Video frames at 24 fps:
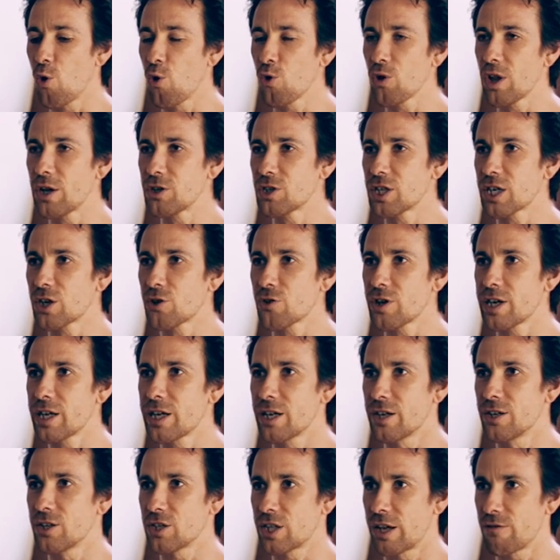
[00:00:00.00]
All those
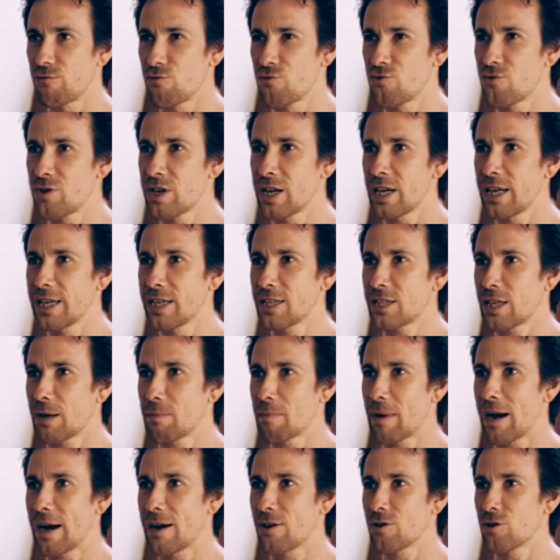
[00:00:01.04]
ingredients, they've really
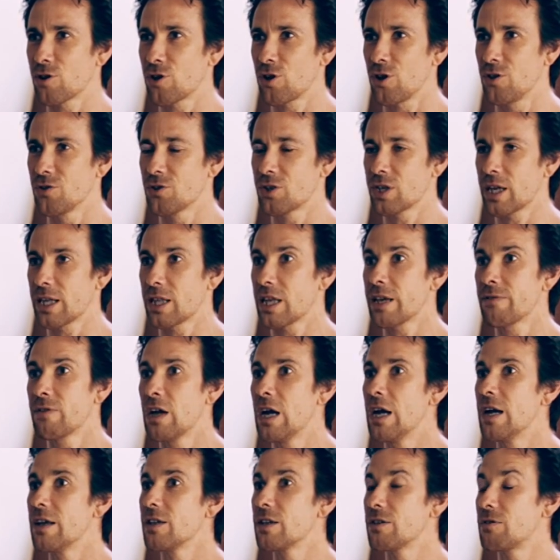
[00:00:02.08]
somehow gone together.
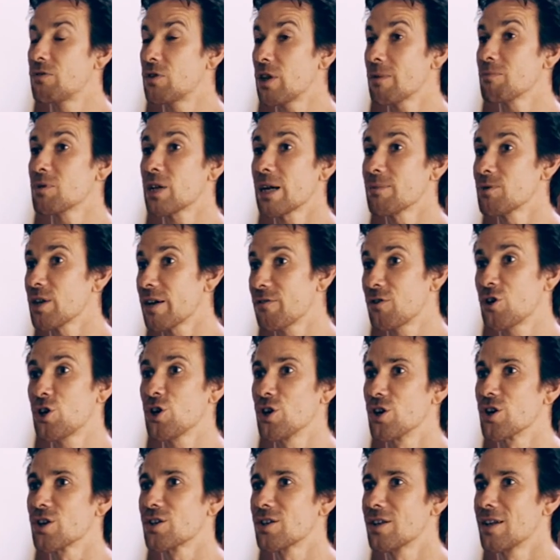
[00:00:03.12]
Sometimes I've
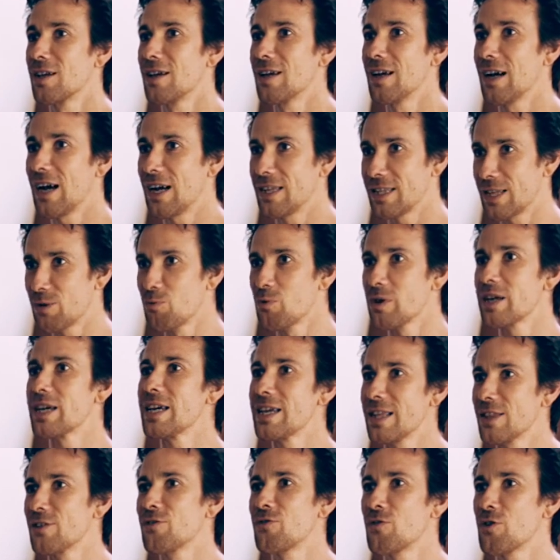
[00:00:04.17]
cooked and then we
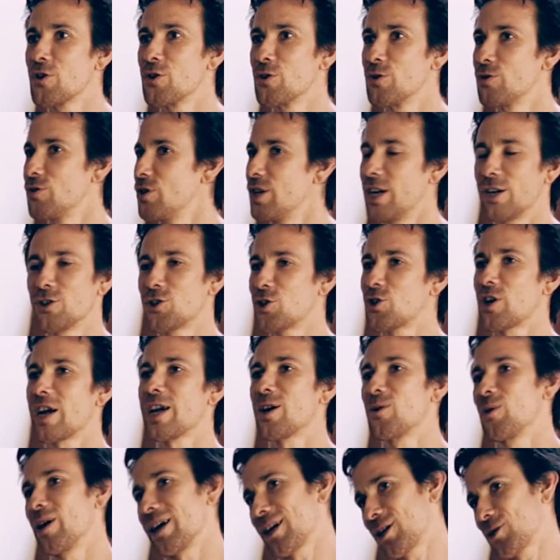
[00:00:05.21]
eat the food,
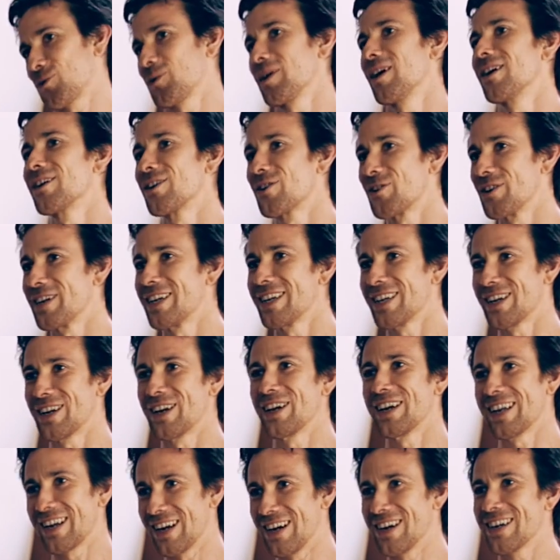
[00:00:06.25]
straight away because we're hungry,
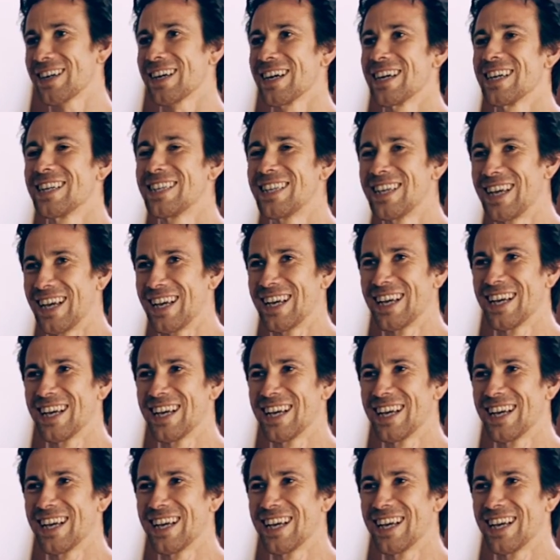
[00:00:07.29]
in our case.